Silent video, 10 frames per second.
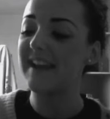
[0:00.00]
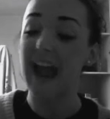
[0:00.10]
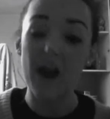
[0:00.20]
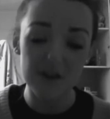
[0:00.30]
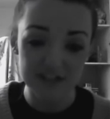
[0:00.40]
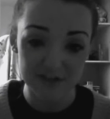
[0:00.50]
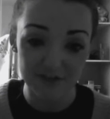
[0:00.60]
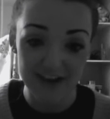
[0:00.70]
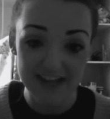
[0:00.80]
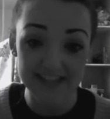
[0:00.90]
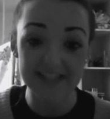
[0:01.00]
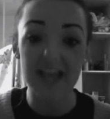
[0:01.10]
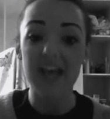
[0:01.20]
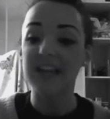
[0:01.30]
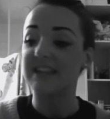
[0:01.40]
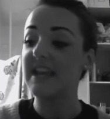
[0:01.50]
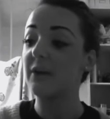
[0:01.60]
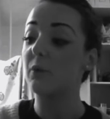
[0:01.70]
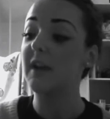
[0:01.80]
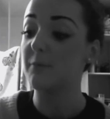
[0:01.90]
character is, the
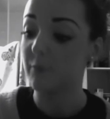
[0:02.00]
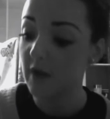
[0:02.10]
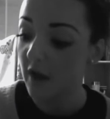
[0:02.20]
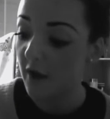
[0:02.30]
equilibrium,